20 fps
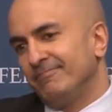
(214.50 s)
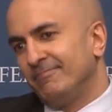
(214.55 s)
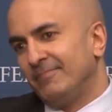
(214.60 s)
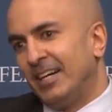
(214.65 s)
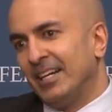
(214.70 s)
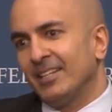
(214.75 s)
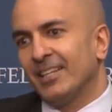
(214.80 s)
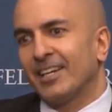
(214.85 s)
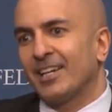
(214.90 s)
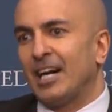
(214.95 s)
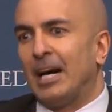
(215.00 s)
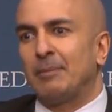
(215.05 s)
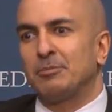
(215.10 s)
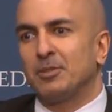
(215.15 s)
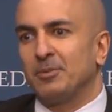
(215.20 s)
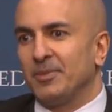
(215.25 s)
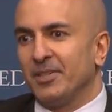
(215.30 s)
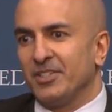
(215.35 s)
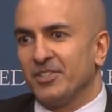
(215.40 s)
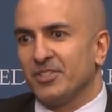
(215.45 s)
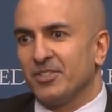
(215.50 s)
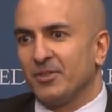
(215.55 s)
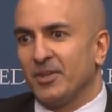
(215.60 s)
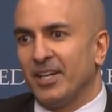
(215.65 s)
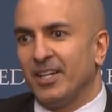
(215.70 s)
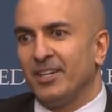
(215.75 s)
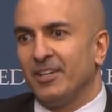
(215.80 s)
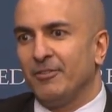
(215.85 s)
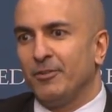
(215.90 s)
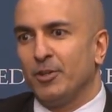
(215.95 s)
I like optimists,
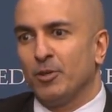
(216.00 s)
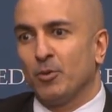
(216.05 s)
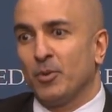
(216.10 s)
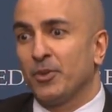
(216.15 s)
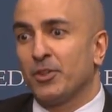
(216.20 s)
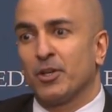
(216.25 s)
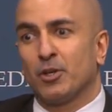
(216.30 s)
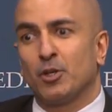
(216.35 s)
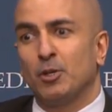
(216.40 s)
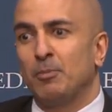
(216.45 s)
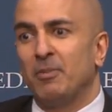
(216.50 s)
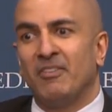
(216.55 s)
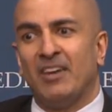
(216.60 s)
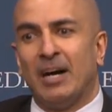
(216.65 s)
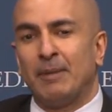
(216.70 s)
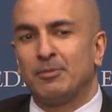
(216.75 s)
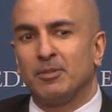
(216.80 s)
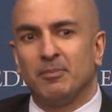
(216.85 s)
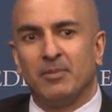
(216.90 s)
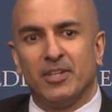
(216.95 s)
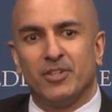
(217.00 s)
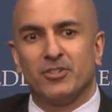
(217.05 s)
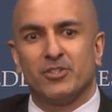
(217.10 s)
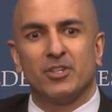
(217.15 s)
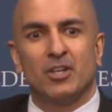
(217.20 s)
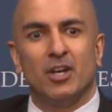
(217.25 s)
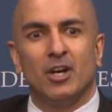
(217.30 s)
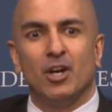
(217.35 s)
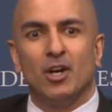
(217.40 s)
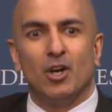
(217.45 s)
right? If you're with a group of
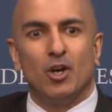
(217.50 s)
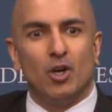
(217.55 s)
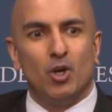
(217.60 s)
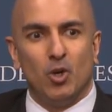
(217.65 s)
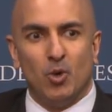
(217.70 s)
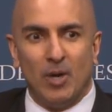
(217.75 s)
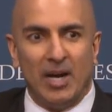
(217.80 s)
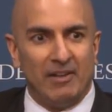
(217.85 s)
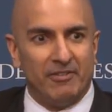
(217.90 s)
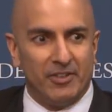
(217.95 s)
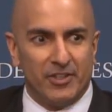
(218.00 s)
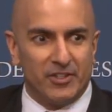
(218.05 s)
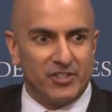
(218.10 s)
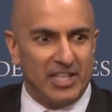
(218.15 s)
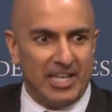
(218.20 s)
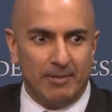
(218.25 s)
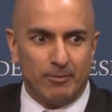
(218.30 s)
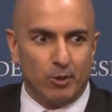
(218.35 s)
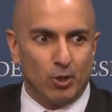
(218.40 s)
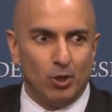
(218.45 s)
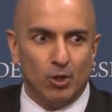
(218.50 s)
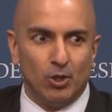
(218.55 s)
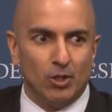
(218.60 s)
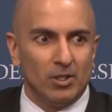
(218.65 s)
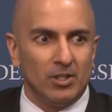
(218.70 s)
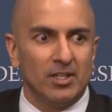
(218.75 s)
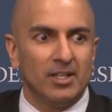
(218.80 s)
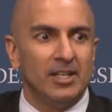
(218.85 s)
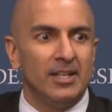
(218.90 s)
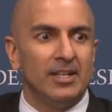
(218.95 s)
optimists who have the same
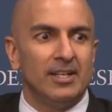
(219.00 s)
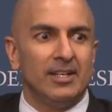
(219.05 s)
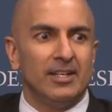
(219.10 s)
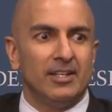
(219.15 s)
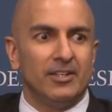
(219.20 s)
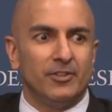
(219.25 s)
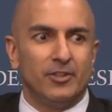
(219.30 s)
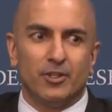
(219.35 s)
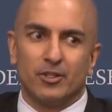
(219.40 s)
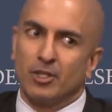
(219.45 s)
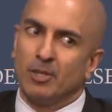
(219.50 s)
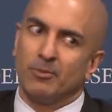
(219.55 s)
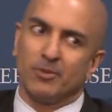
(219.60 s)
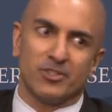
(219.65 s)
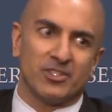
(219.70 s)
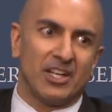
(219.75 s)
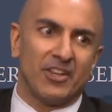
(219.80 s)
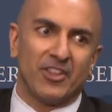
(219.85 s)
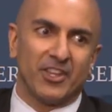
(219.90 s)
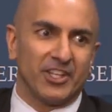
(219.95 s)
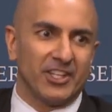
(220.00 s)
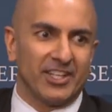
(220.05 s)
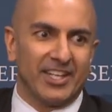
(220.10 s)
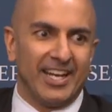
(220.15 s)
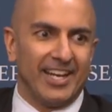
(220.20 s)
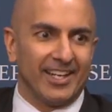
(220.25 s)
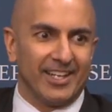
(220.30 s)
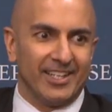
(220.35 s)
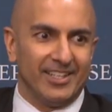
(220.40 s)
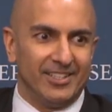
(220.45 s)
goal, there's almost nothing you
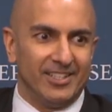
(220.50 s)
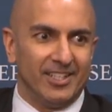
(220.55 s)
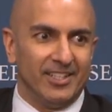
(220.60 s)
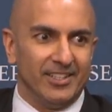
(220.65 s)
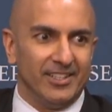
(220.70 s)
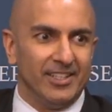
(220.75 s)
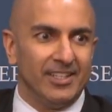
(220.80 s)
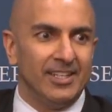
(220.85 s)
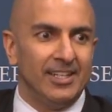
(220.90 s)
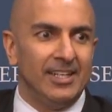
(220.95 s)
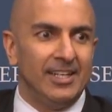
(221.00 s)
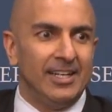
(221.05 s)
can't get done.